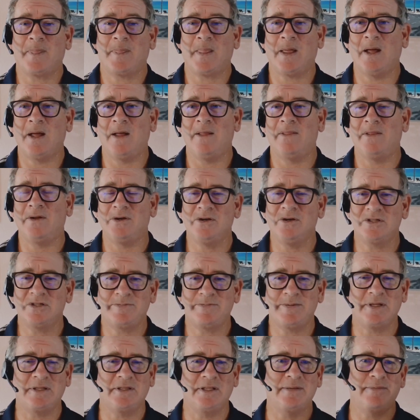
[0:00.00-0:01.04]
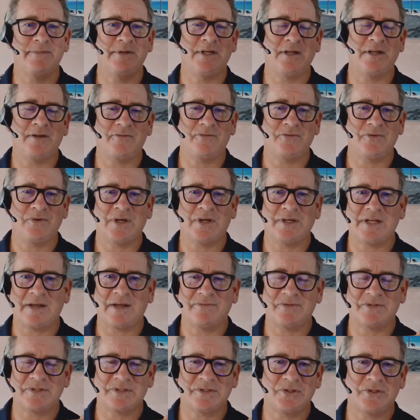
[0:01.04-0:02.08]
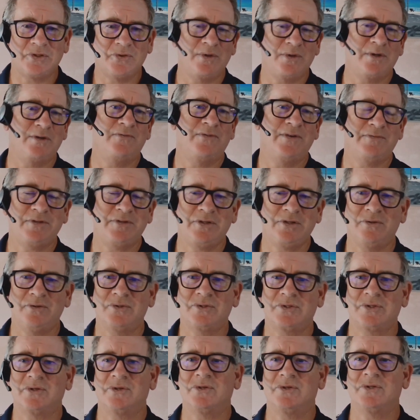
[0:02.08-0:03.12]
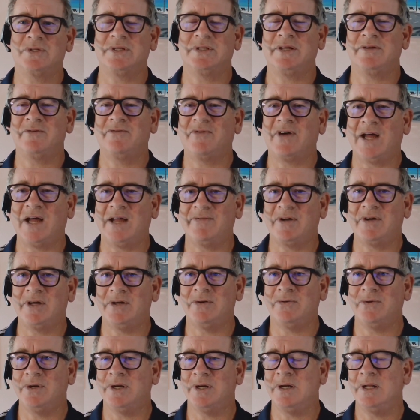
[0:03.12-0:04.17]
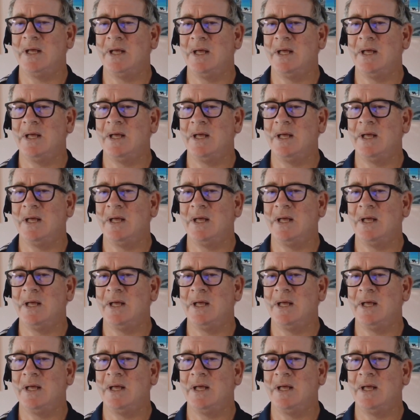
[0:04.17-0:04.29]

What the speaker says: there used to be a limit of you had to have 250 users, then 500.